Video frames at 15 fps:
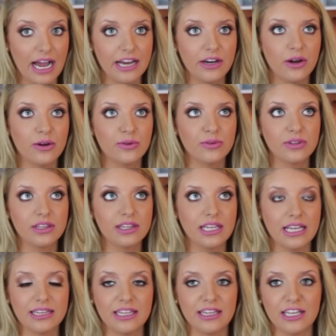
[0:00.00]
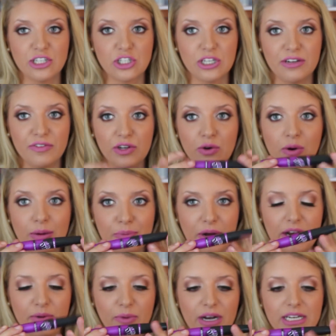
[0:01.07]
I don't think that they should have
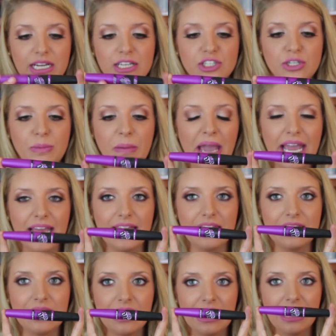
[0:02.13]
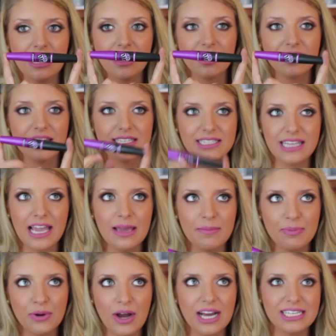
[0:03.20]
incorporated one because you're paying the
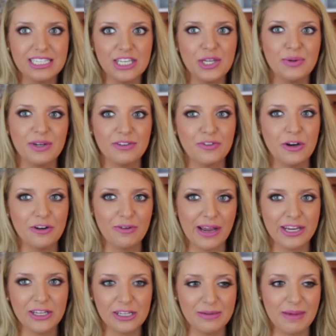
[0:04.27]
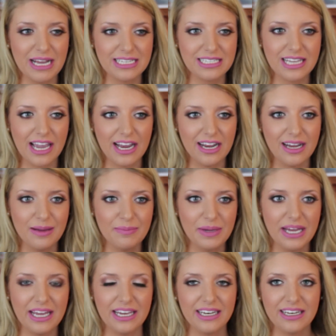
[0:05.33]
same price that you would for a regular mascara,
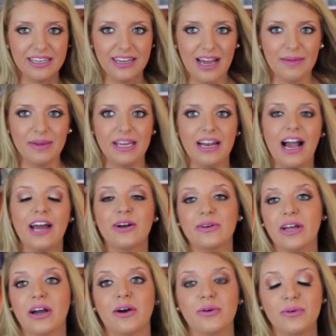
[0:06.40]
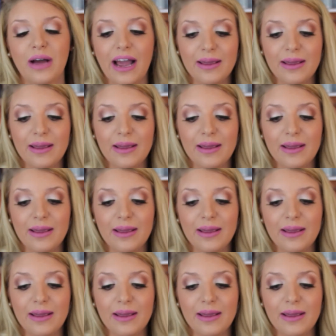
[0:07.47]
but I mean, I don't know.